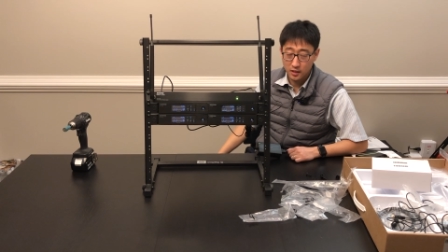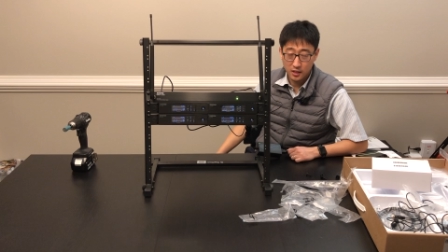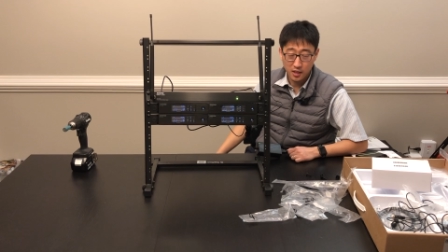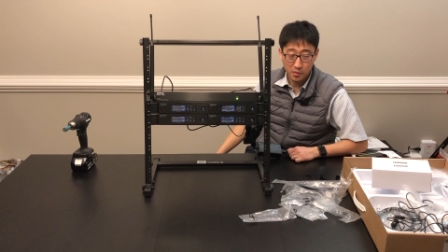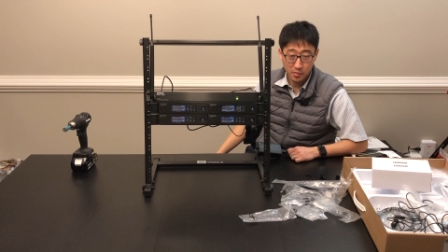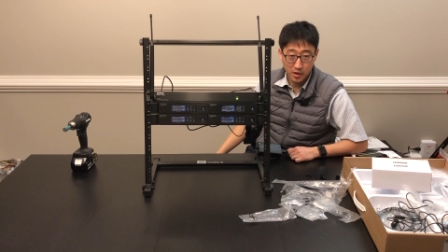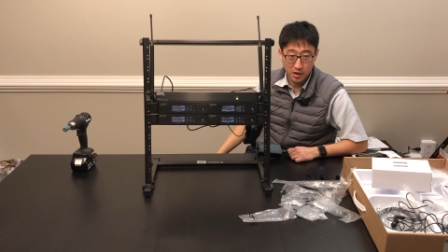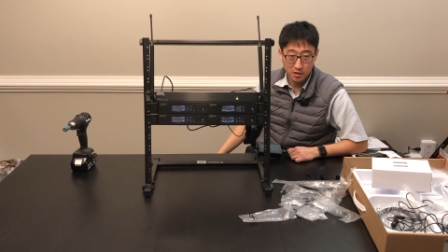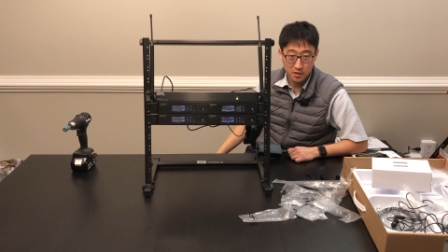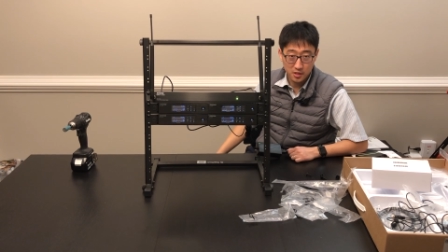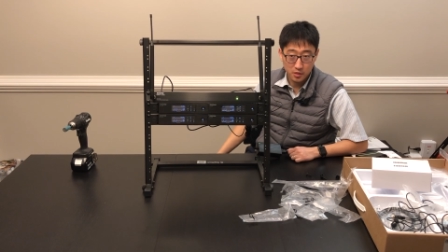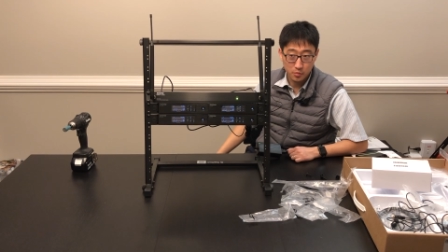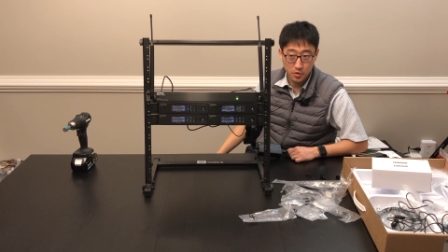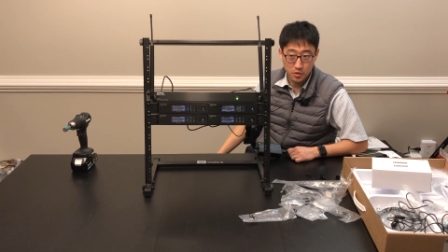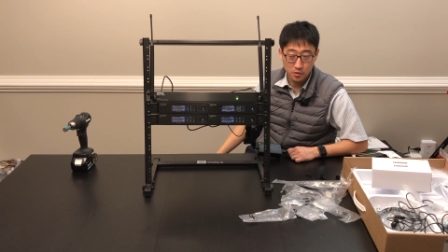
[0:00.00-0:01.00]
and power
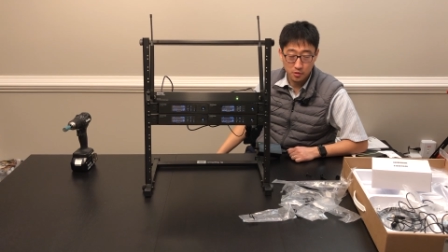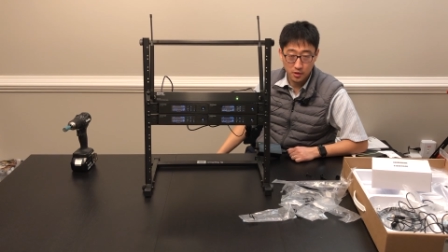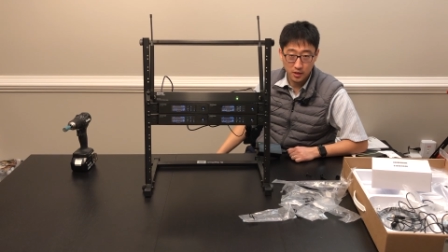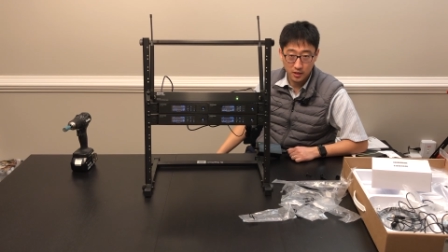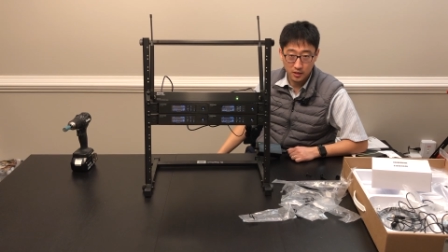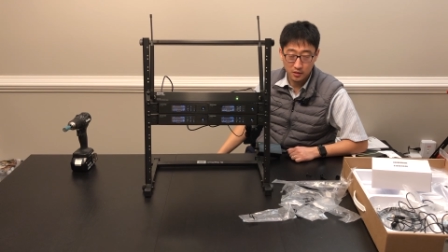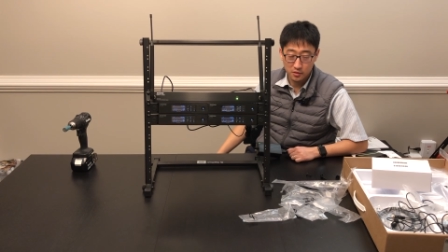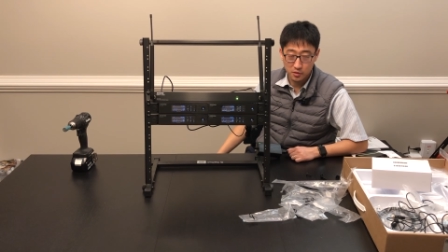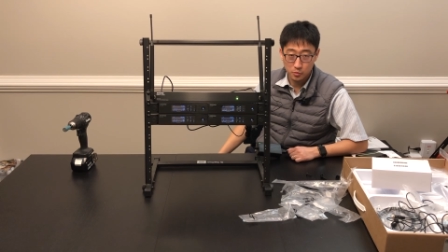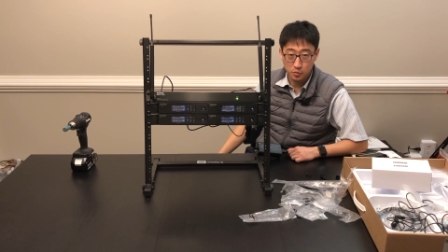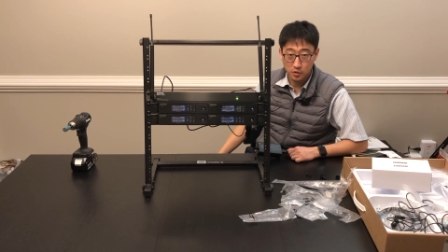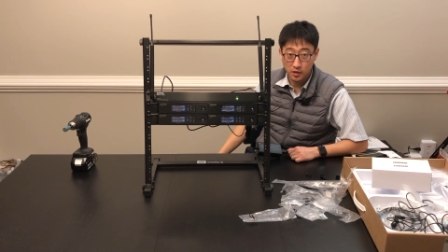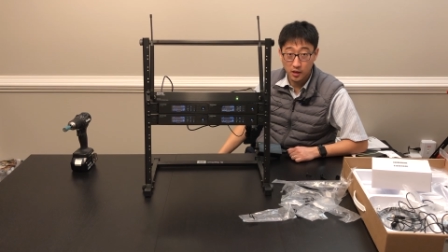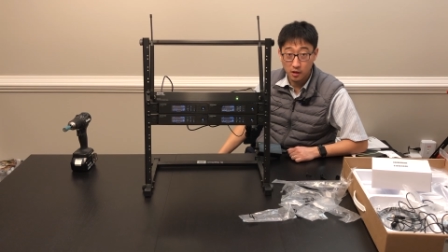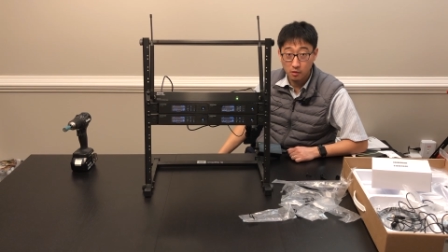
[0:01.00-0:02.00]
distribution unit because it
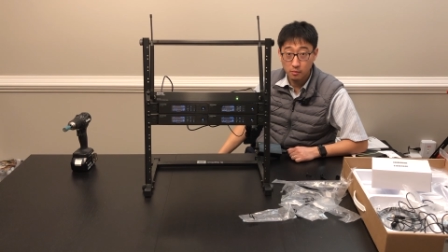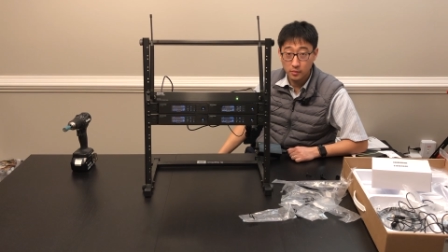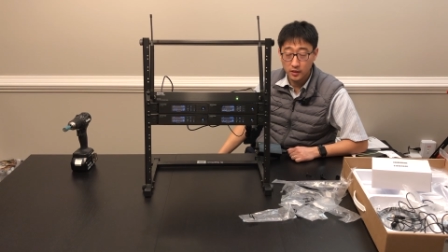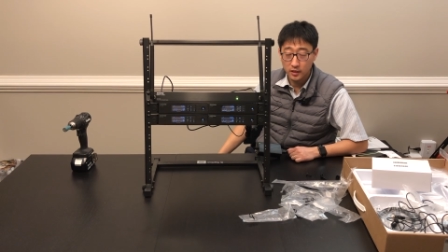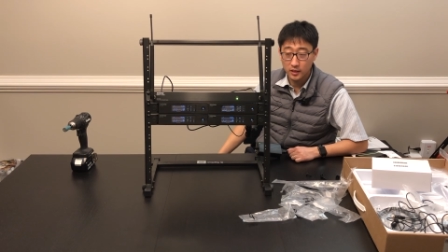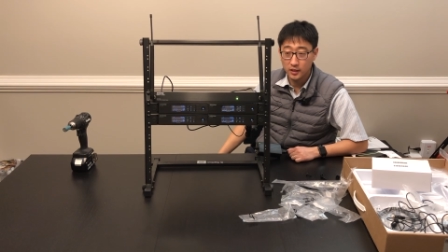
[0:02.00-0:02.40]
will help.